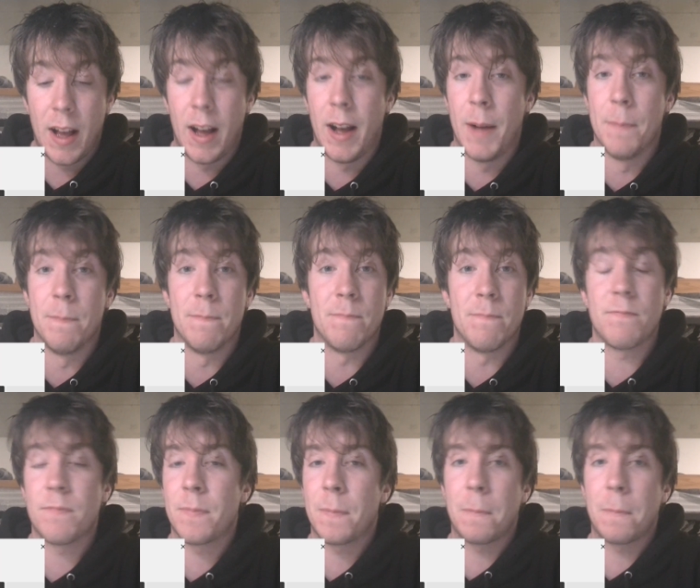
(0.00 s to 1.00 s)
Um,
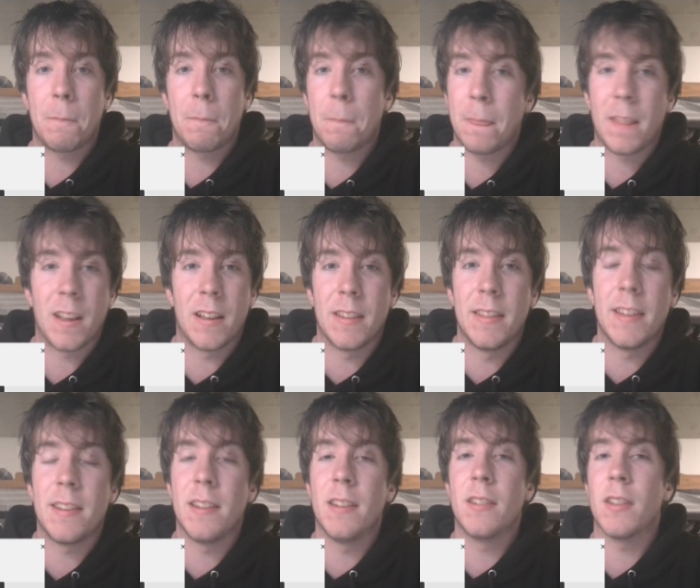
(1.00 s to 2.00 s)

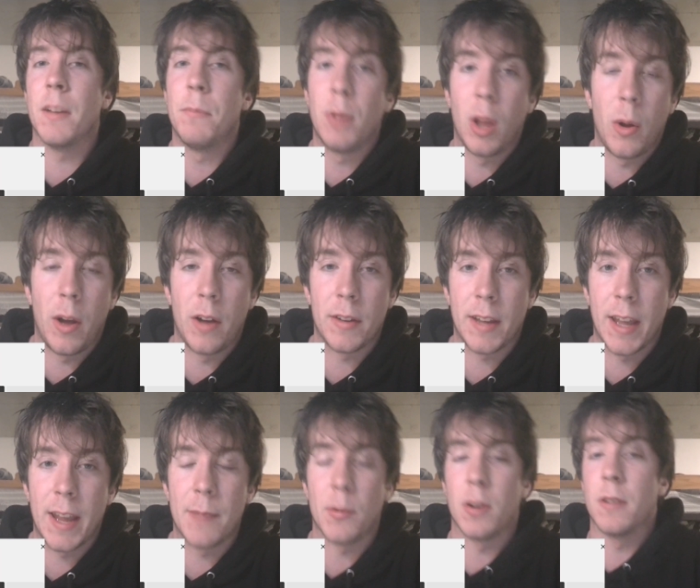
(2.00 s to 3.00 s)
this is a blowout
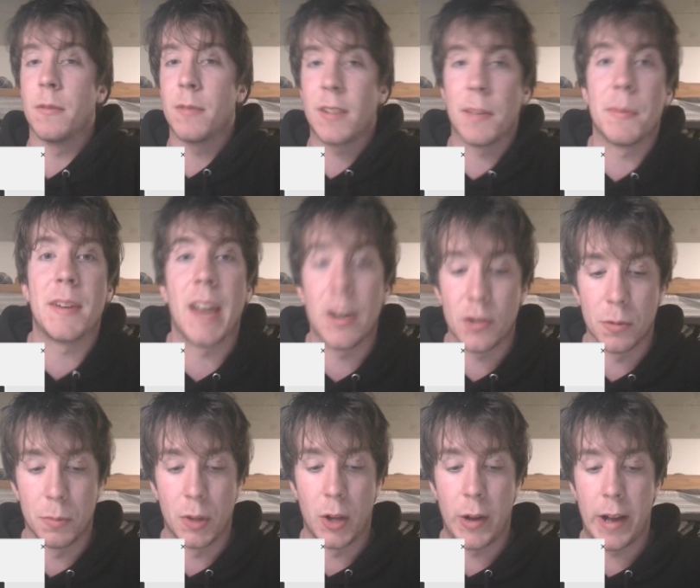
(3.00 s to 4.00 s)
game or it's a potential
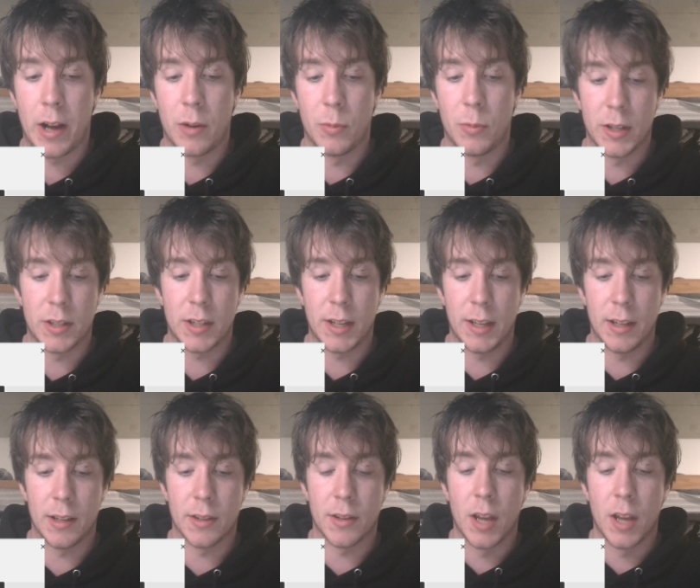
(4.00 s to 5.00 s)
blowout, which
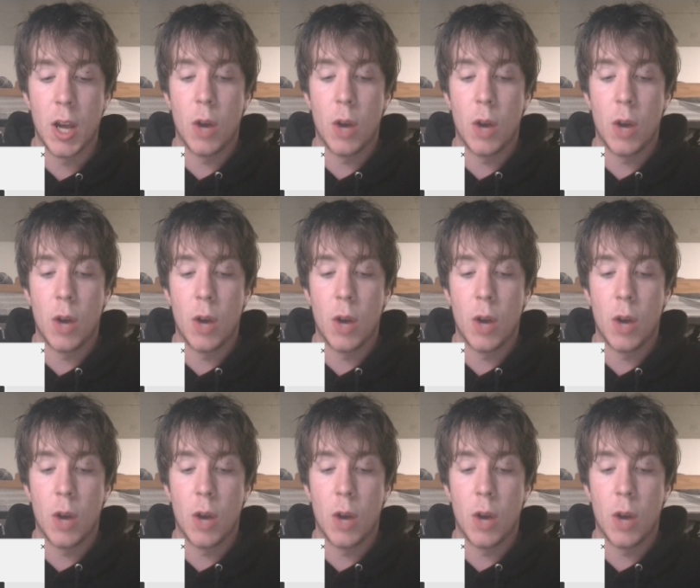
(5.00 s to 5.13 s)
is